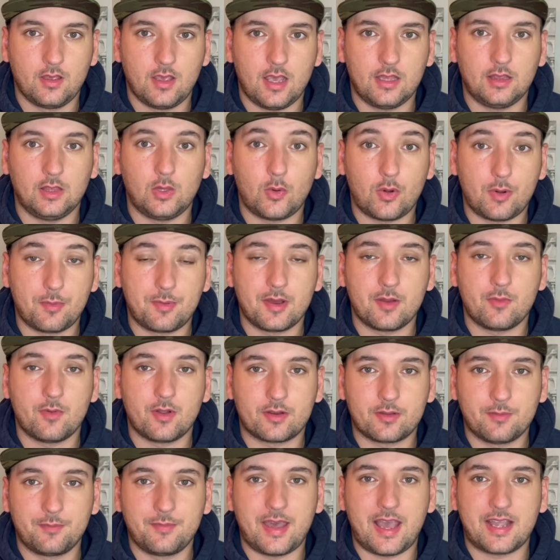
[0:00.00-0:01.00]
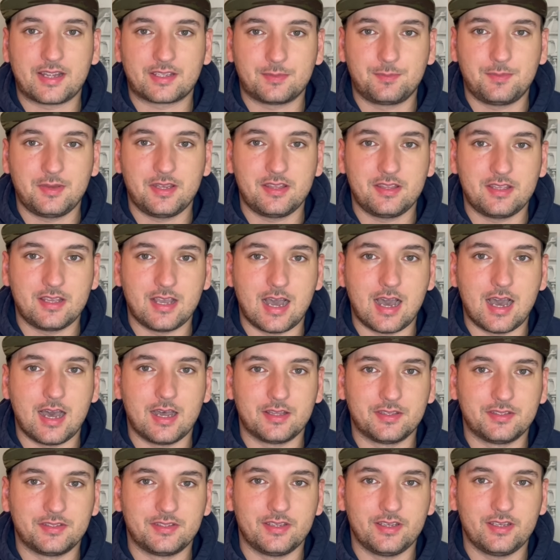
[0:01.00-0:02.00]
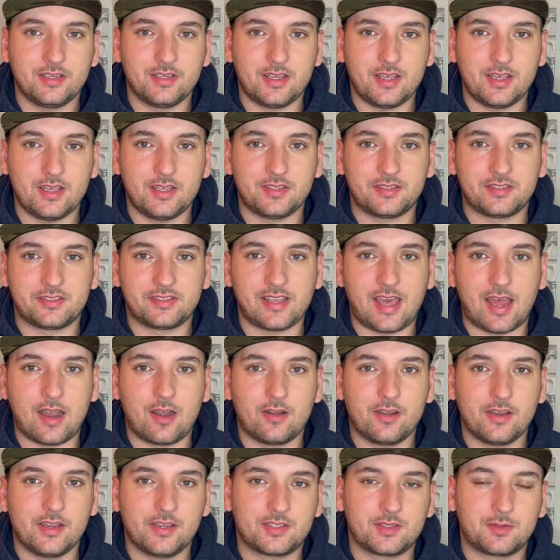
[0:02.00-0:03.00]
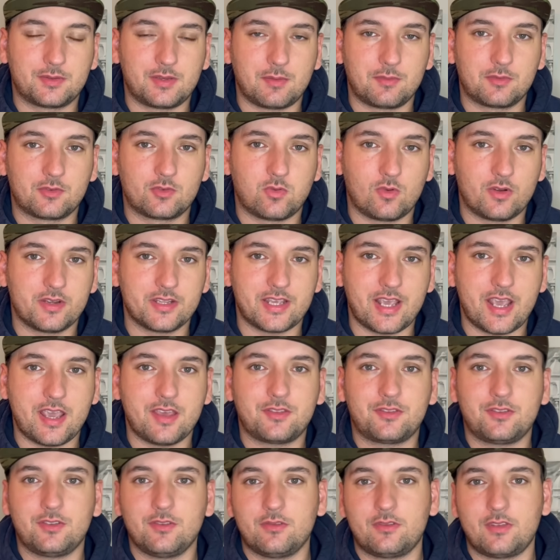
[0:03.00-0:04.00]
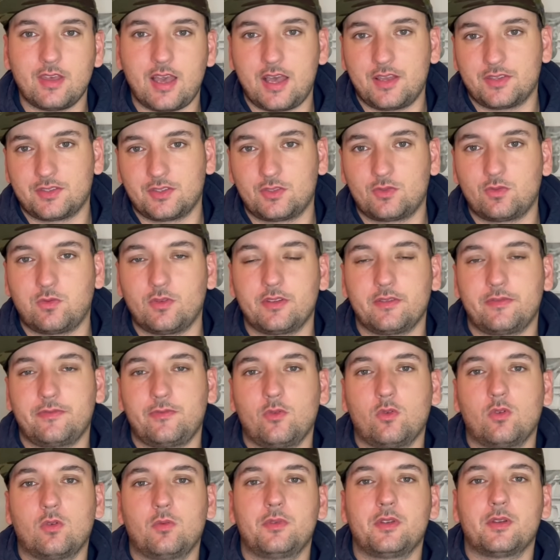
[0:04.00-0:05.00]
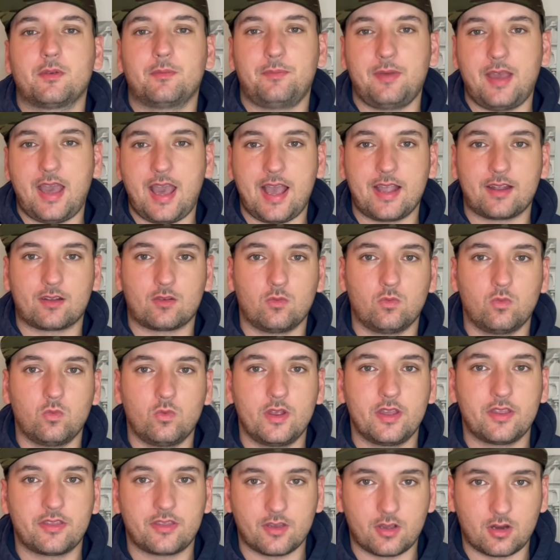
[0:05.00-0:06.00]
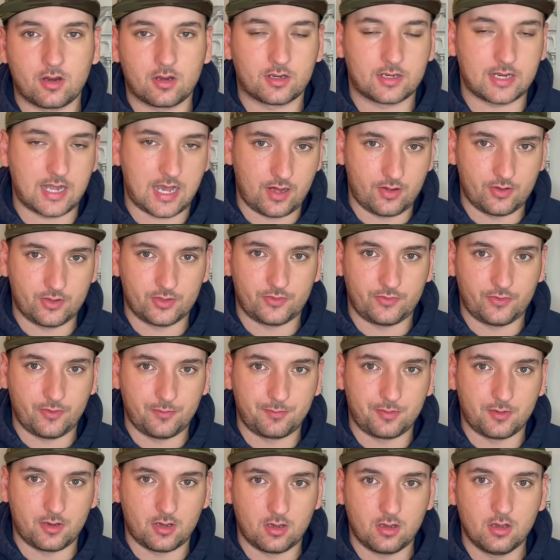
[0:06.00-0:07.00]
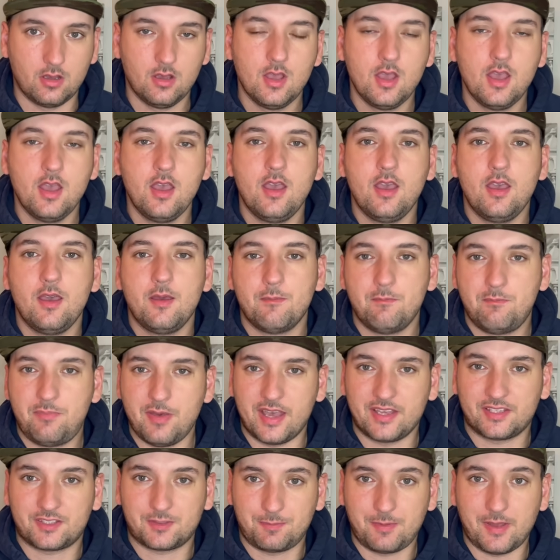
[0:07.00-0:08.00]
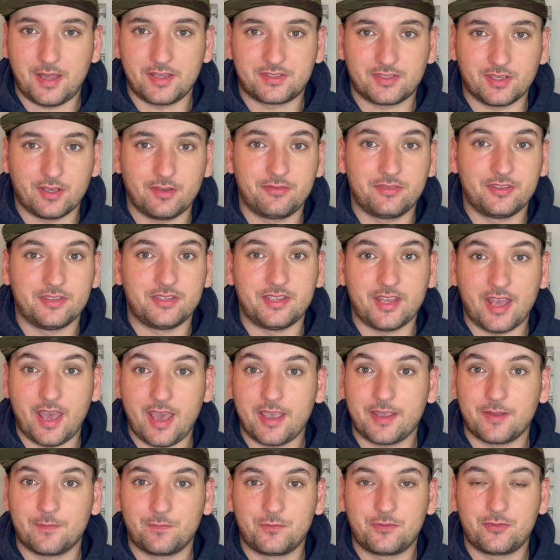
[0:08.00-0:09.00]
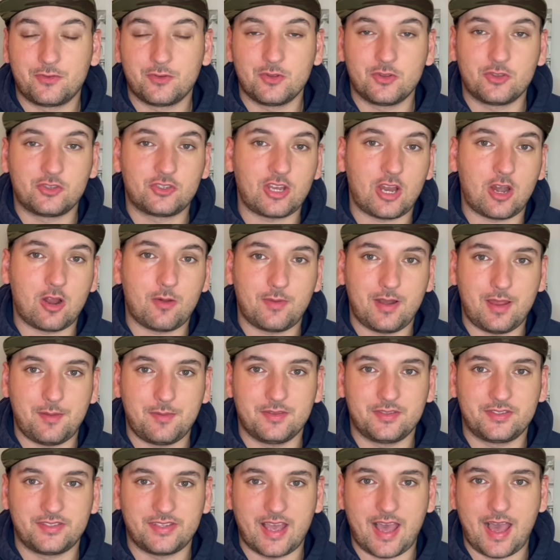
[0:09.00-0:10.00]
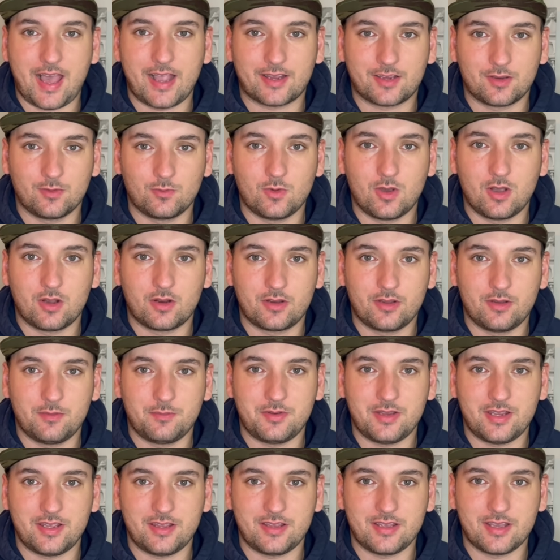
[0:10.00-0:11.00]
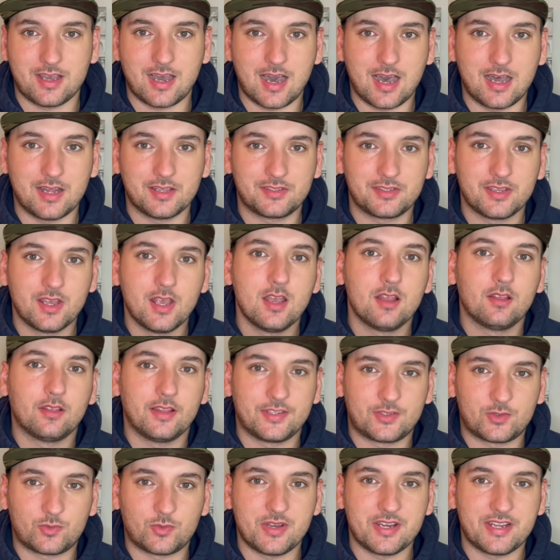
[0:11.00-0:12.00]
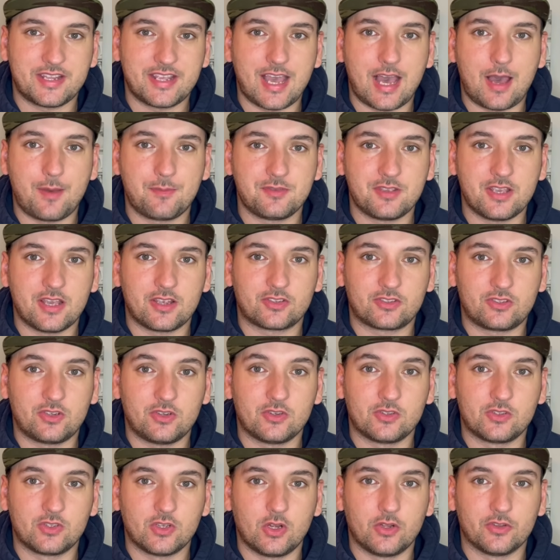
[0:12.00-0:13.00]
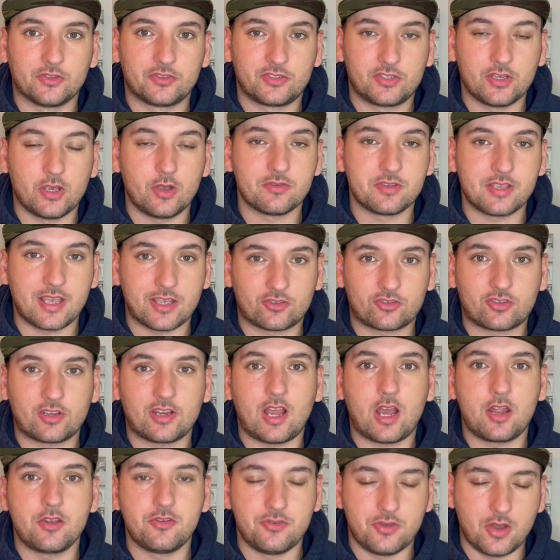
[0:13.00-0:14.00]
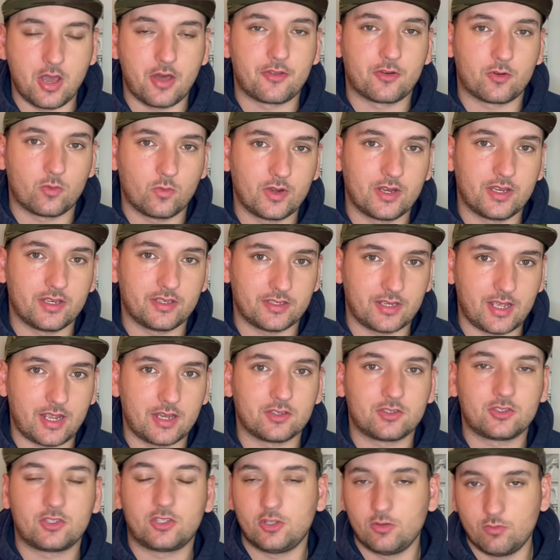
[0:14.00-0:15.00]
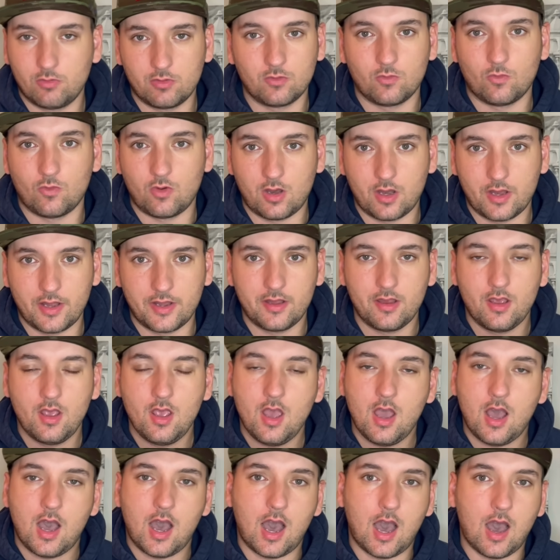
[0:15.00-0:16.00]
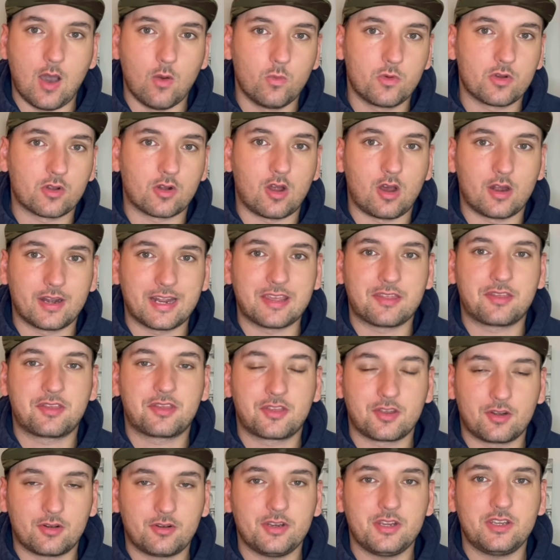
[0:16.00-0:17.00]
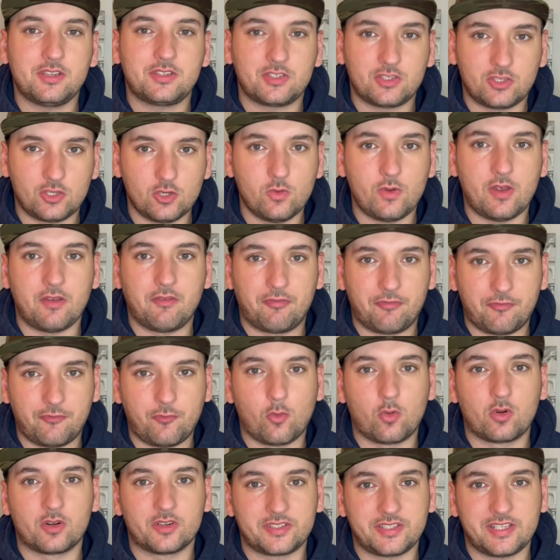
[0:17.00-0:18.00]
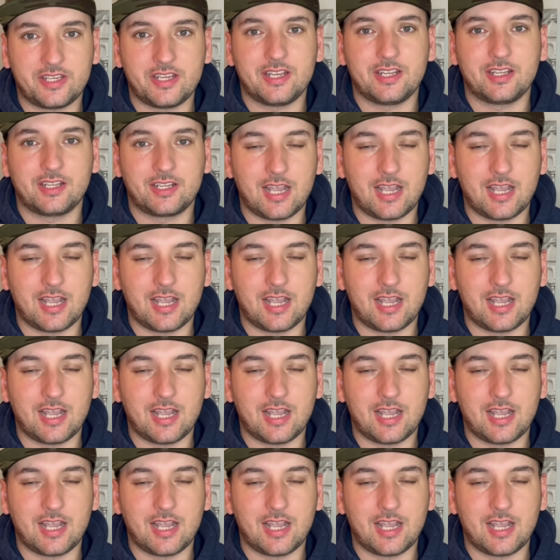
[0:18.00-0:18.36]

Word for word: Hello, everybody. Welcome back to Beating the Odds. It is Saturday, September 28th, 2024. We are back with our college football best bets of the day. If you're new to the channel, my name is Zach, and welcome to Beating the Odds. Let's recap yesterday's results. So, yesterday, another winning day, two and one. Uh, we we're on a 32 and 14